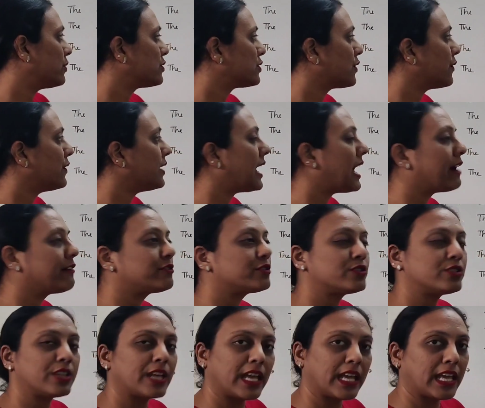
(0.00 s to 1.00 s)
So we have
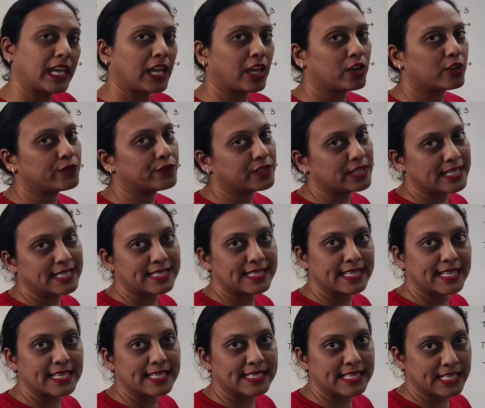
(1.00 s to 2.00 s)
to take care of these
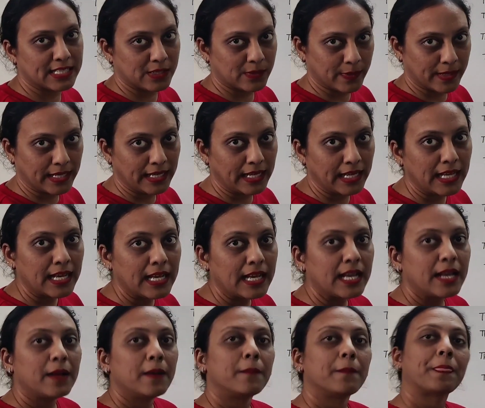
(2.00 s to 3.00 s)
things as well.
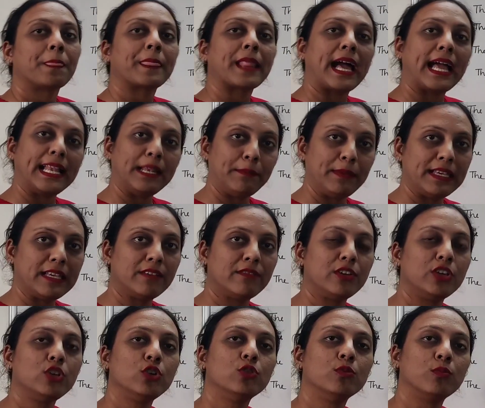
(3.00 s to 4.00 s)
I'll be
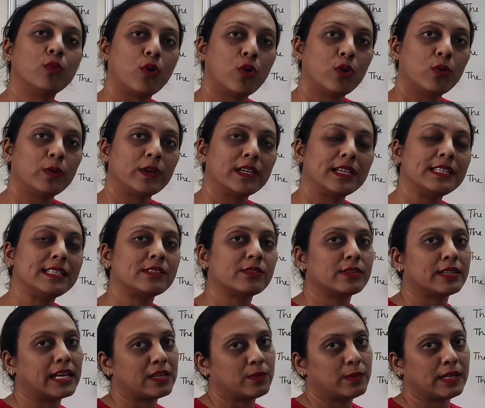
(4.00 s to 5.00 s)
giving you more words so
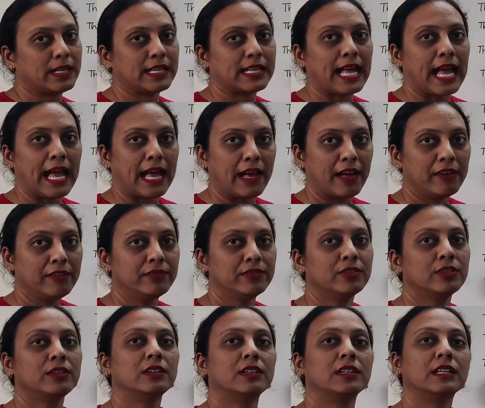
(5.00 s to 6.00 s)
that we can have
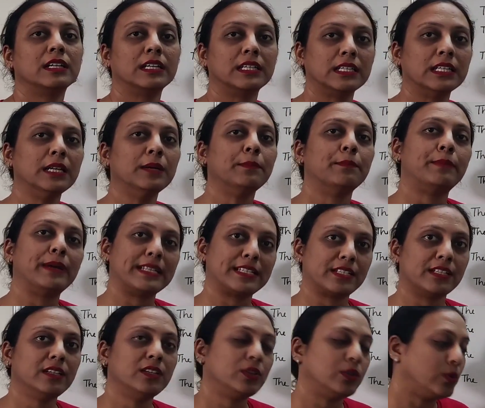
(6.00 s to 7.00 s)
a
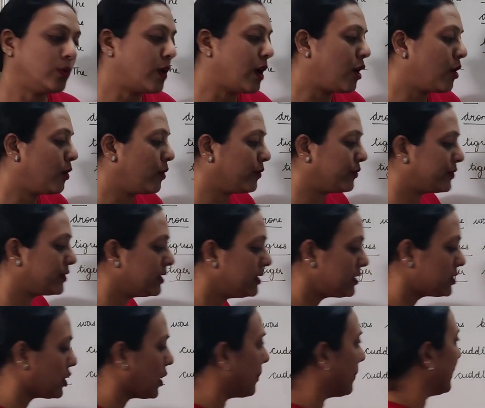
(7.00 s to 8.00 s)
better know-how of
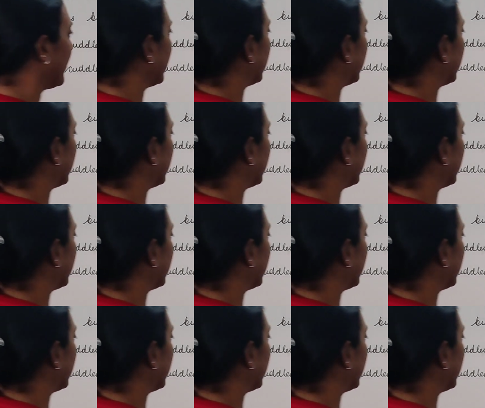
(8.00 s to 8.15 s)
the topic.